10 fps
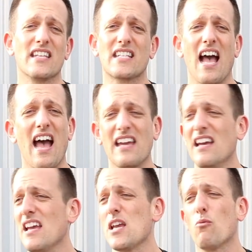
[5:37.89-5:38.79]
This
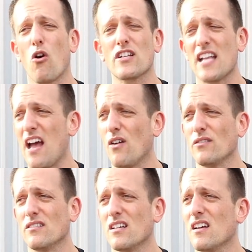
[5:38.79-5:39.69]
guy, he works
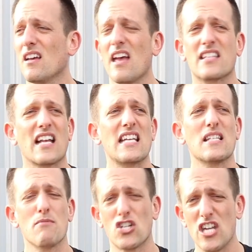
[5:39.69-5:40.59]
out. It's
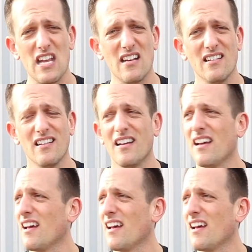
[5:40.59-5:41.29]
like he's a machine.